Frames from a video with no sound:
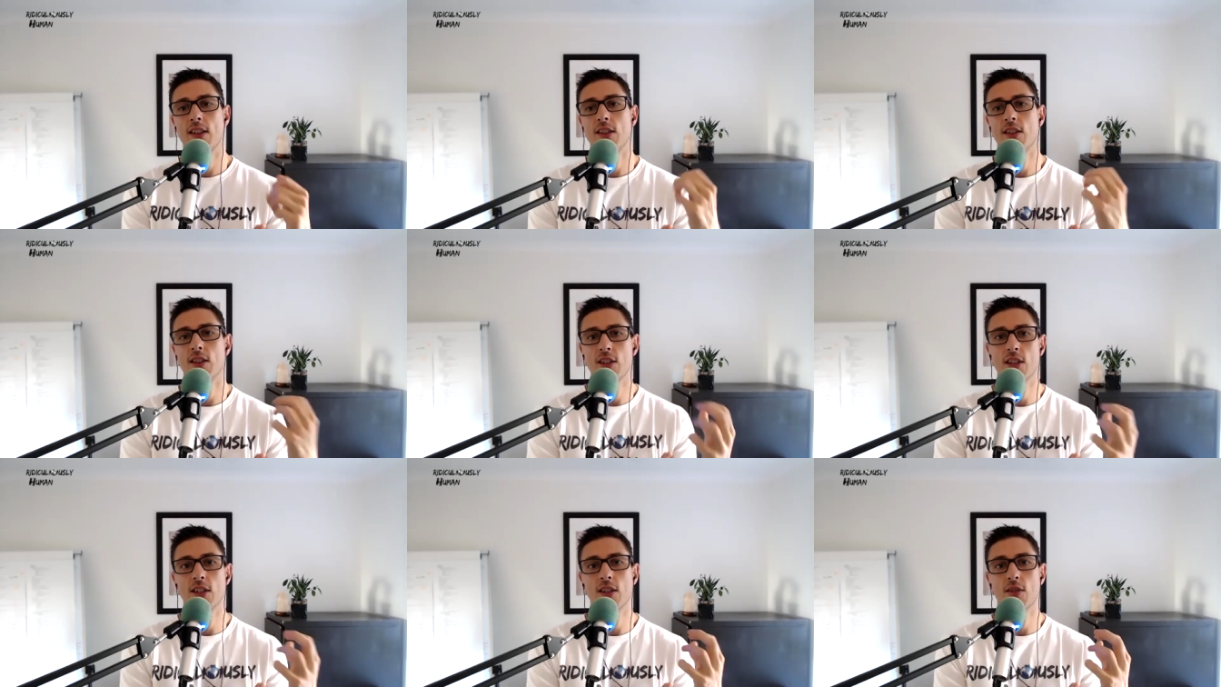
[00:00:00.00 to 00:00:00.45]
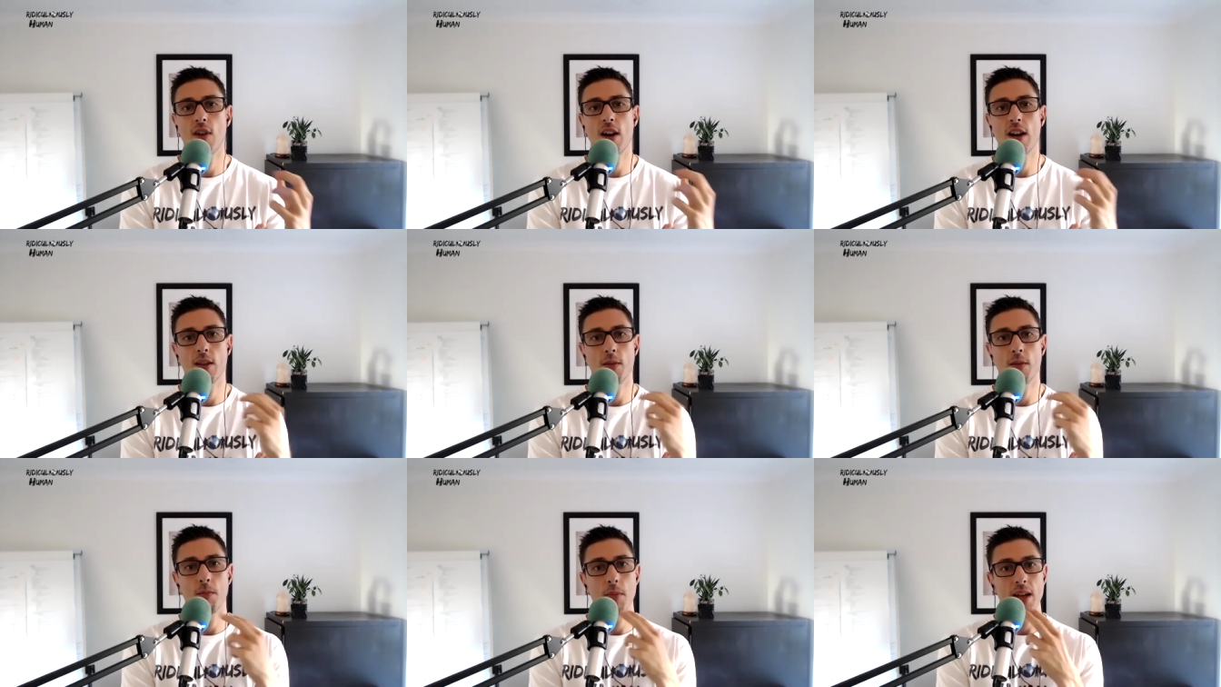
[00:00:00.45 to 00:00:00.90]
this is really
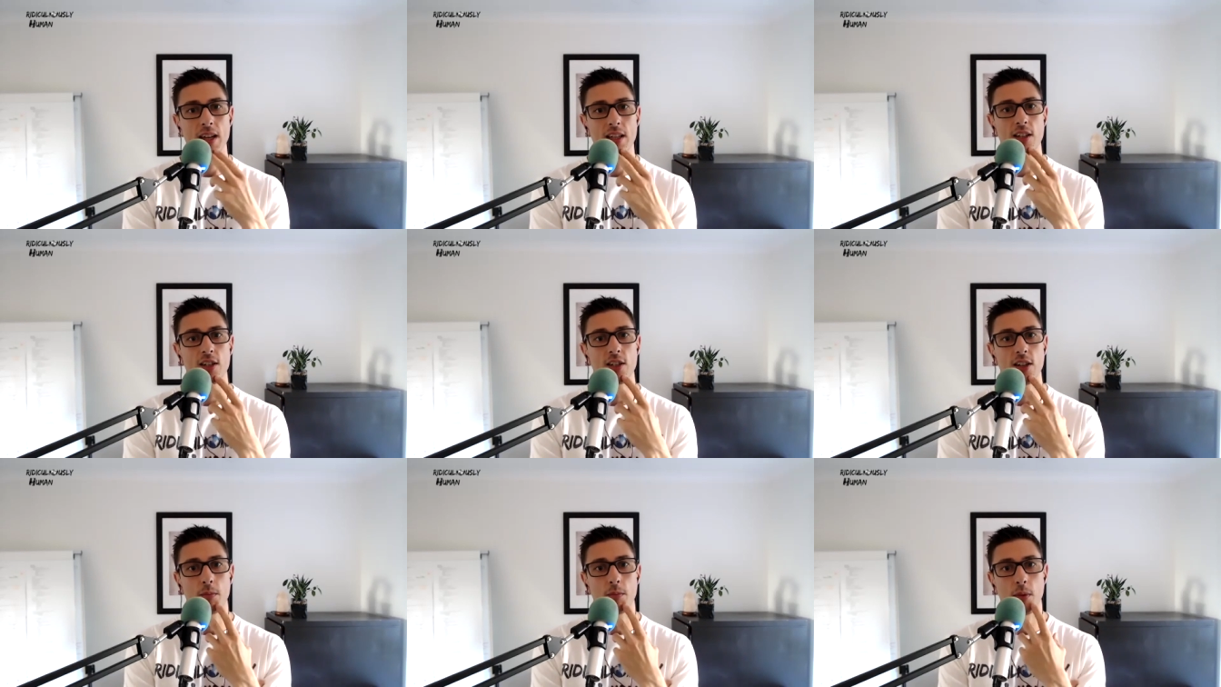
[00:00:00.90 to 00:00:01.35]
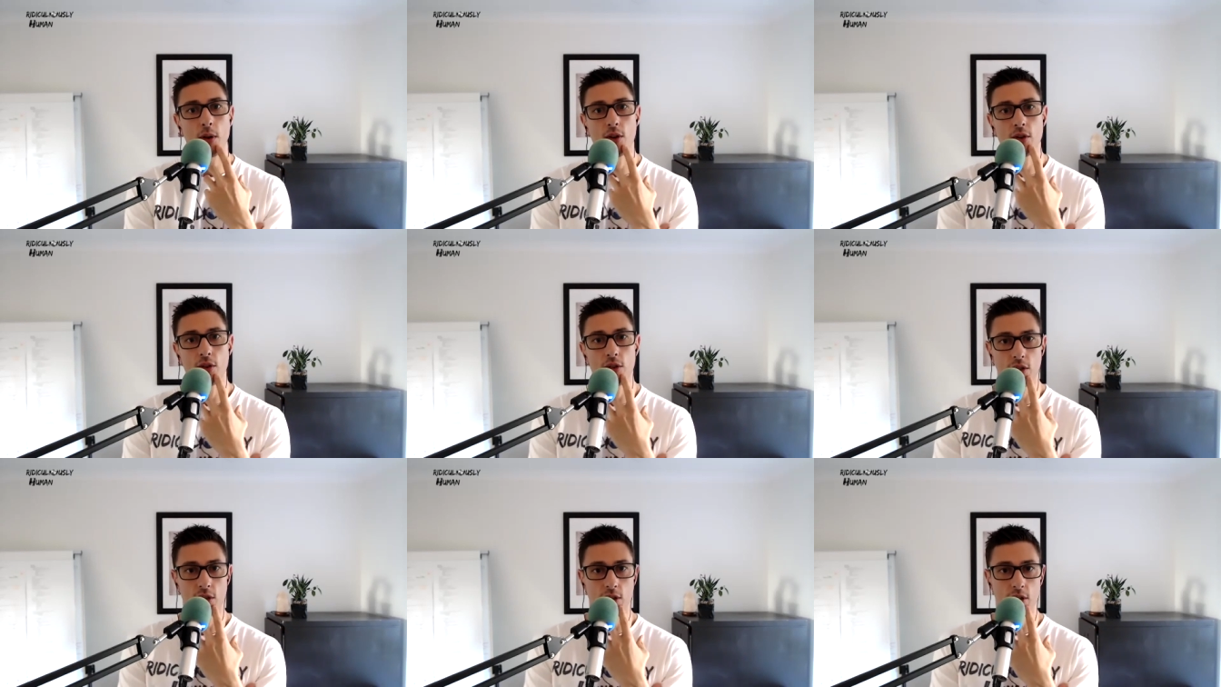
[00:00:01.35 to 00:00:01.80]
the message that
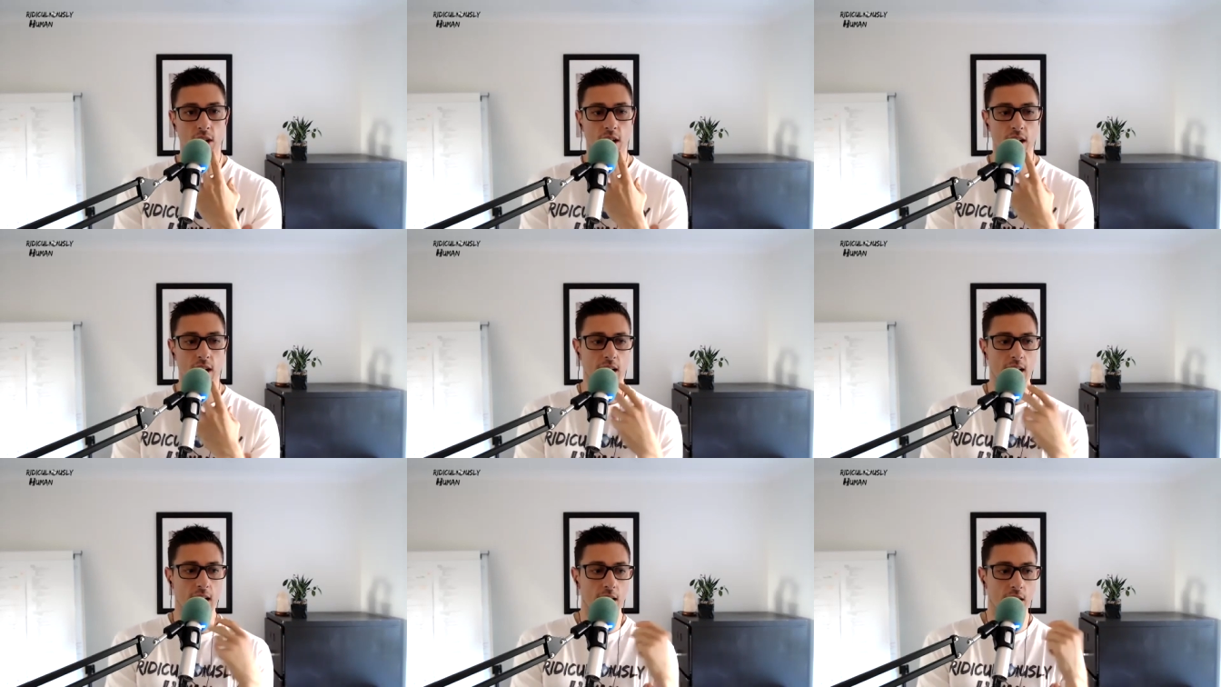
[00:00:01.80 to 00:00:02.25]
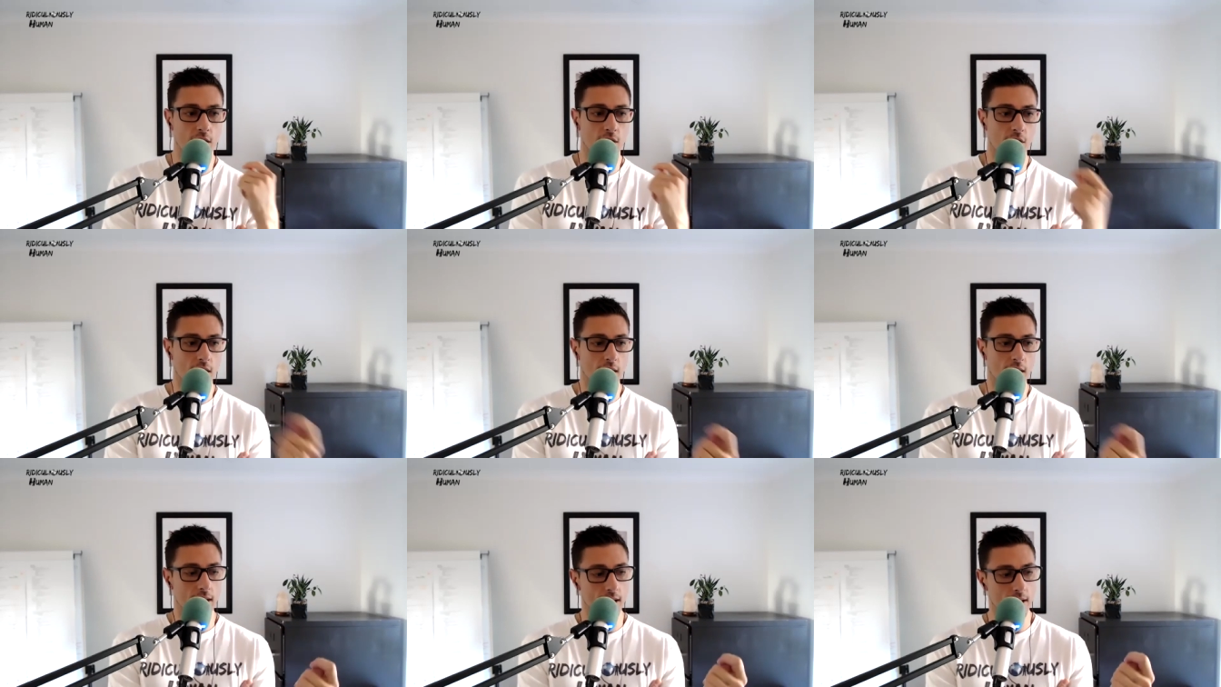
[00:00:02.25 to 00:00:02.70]
Beau's kind of
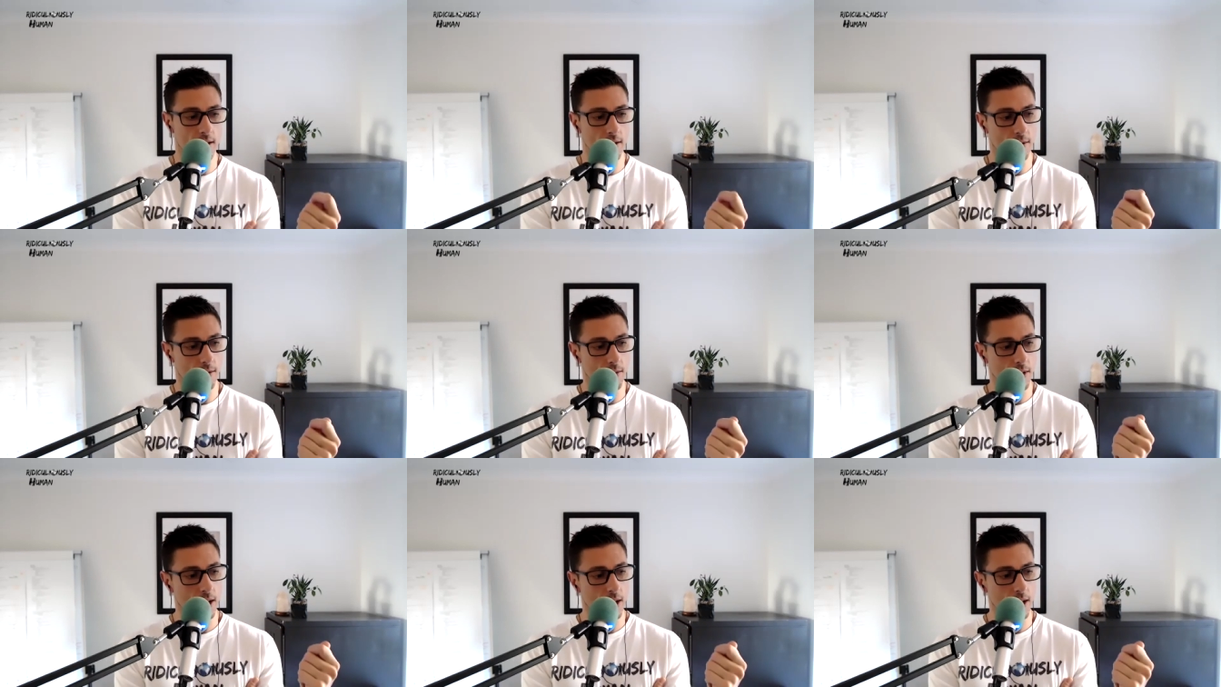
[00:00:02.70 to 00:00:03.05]
uh,